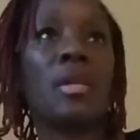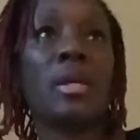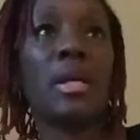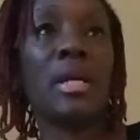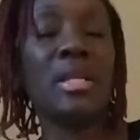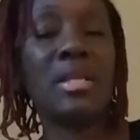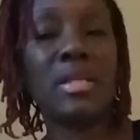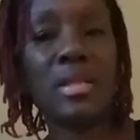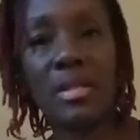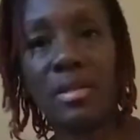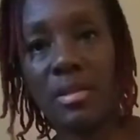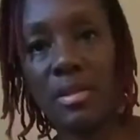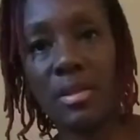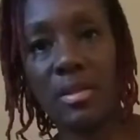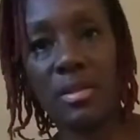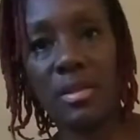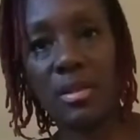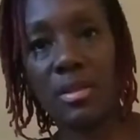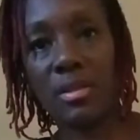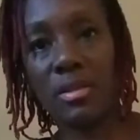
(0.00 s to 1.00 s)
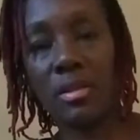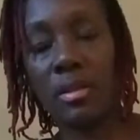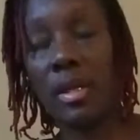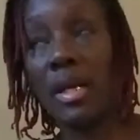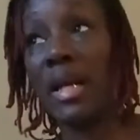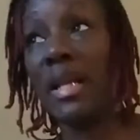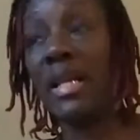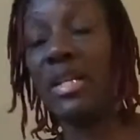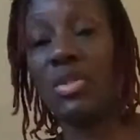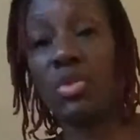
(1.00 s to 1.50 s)
it's it's it's it's
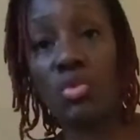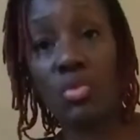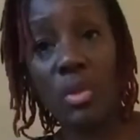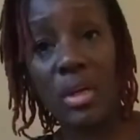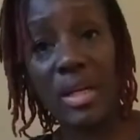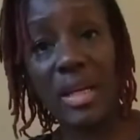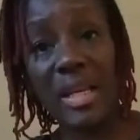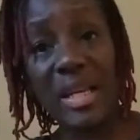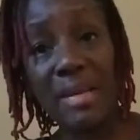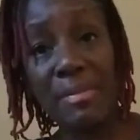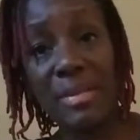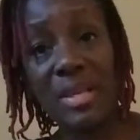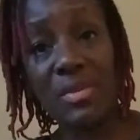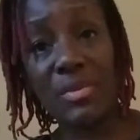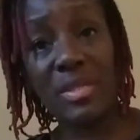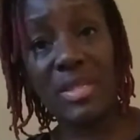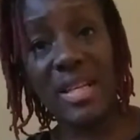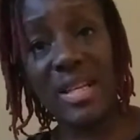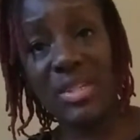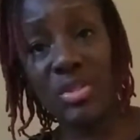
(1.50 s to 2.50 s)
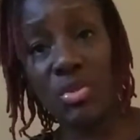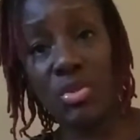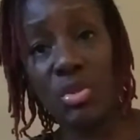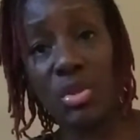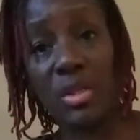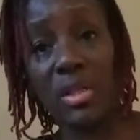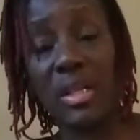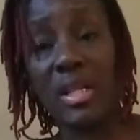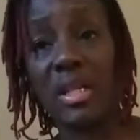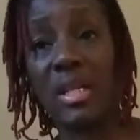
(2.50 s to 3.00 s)
and then to try and keep their
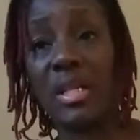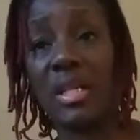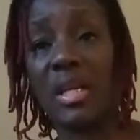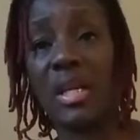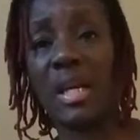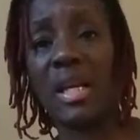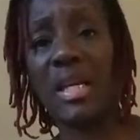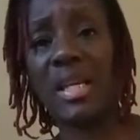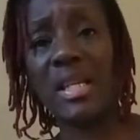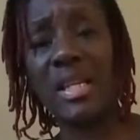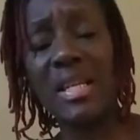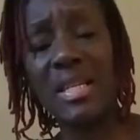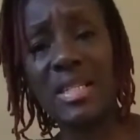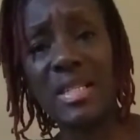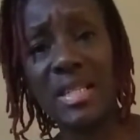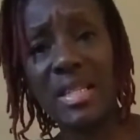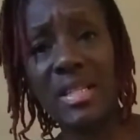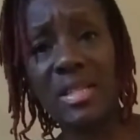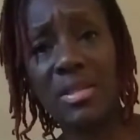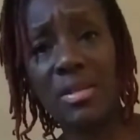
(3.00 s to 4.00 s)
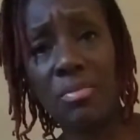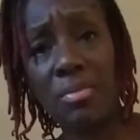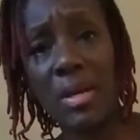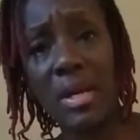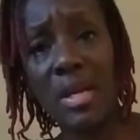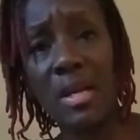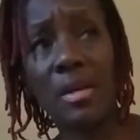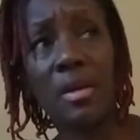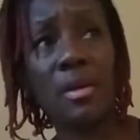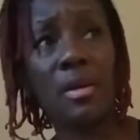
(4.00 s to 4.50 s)
attention and then you, are you listening to
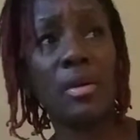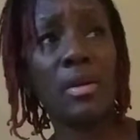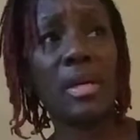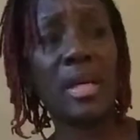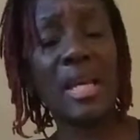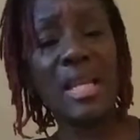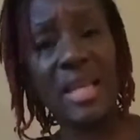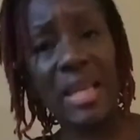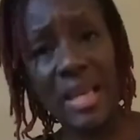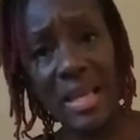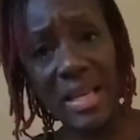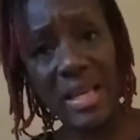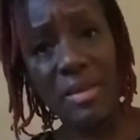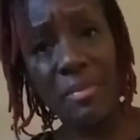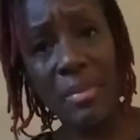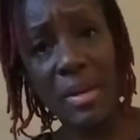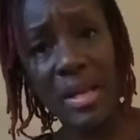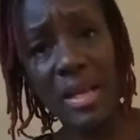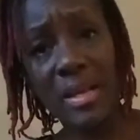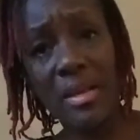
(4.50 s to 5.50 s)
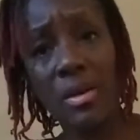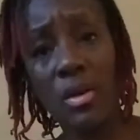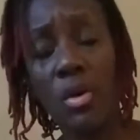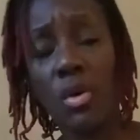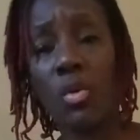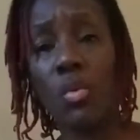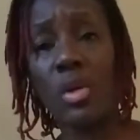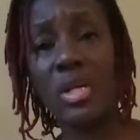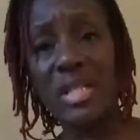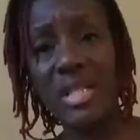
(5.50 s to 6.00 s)
me? Can you hear me?
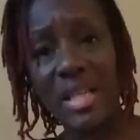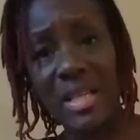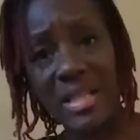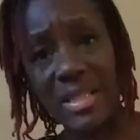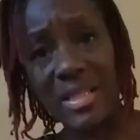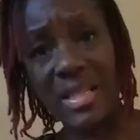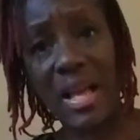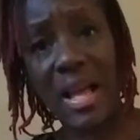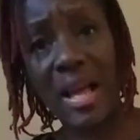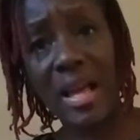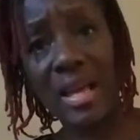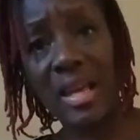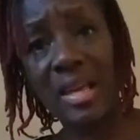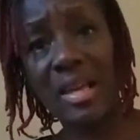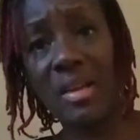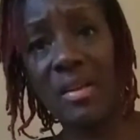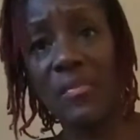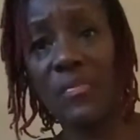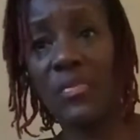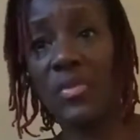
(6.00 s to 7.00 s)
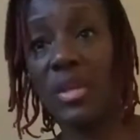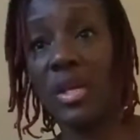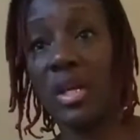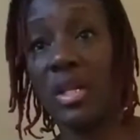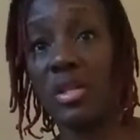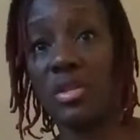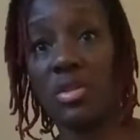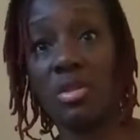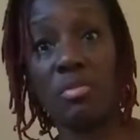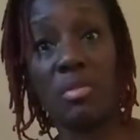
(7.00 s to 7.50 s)
What did I say?
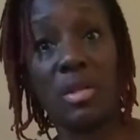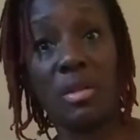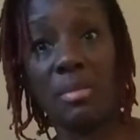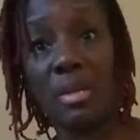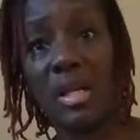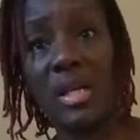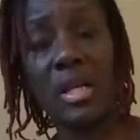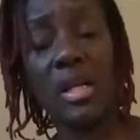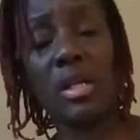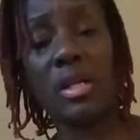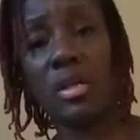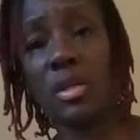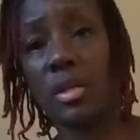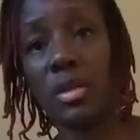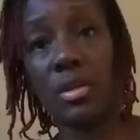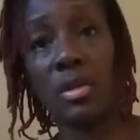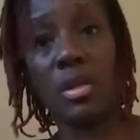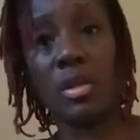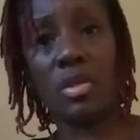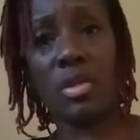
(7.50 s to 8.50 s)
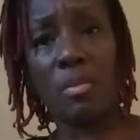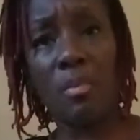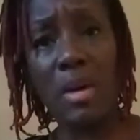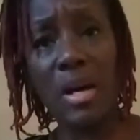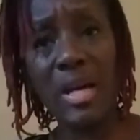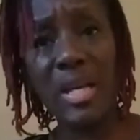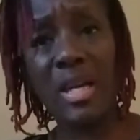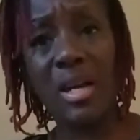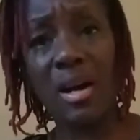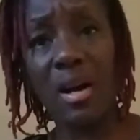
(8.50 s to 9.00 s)
And some of them your
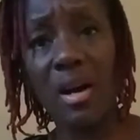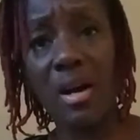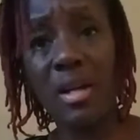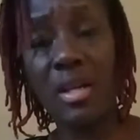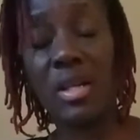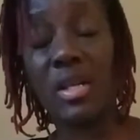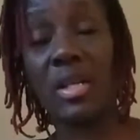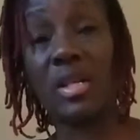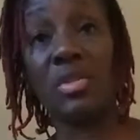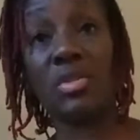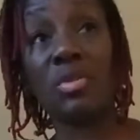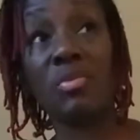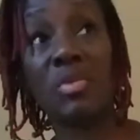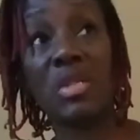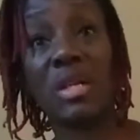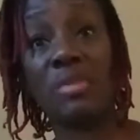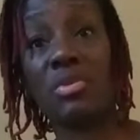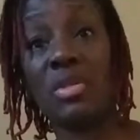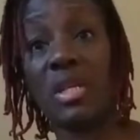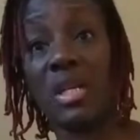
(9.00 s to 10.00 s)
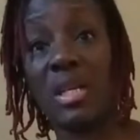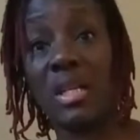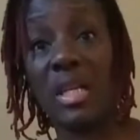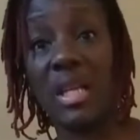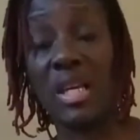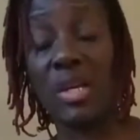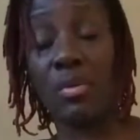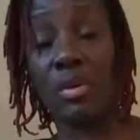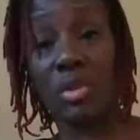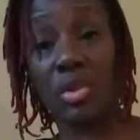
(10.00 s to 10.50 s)
mic on? And then sometimes you can
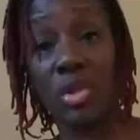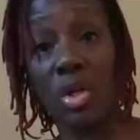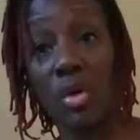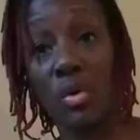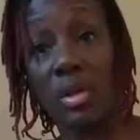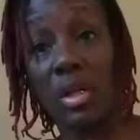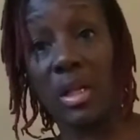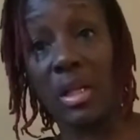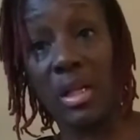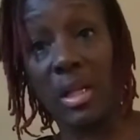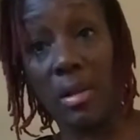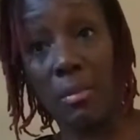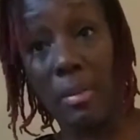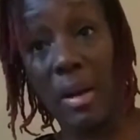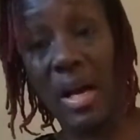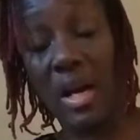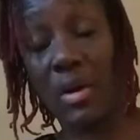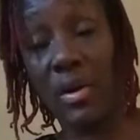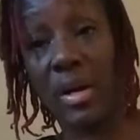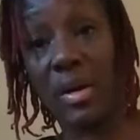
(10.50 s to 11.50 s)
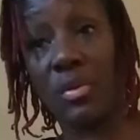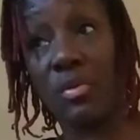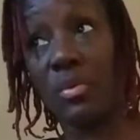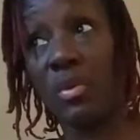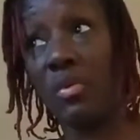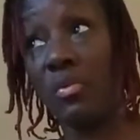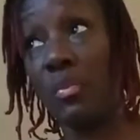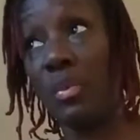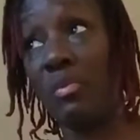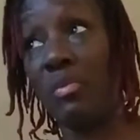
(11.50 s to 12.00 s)
hear what's going on in the background
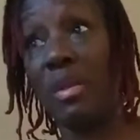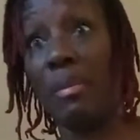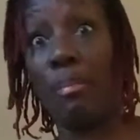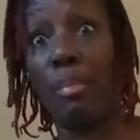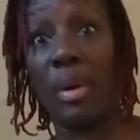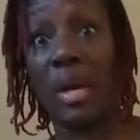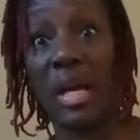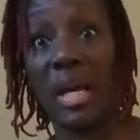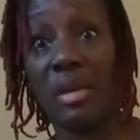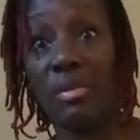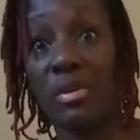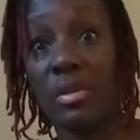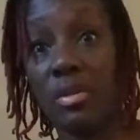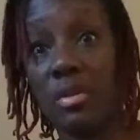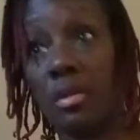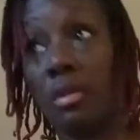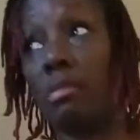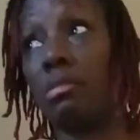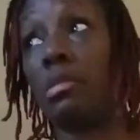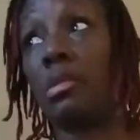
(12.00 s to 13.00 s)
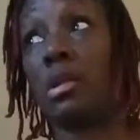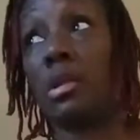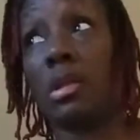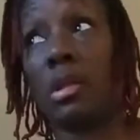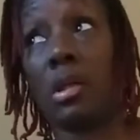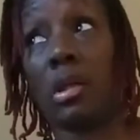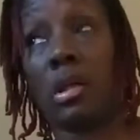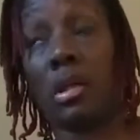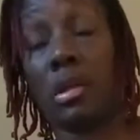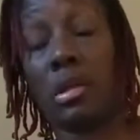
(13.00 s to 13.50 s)
with, with the parents. Oh my
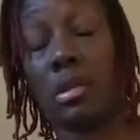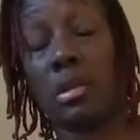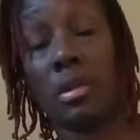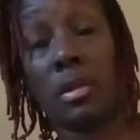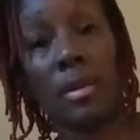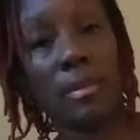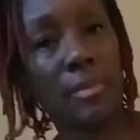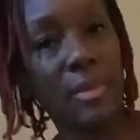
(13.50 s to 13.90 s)
days.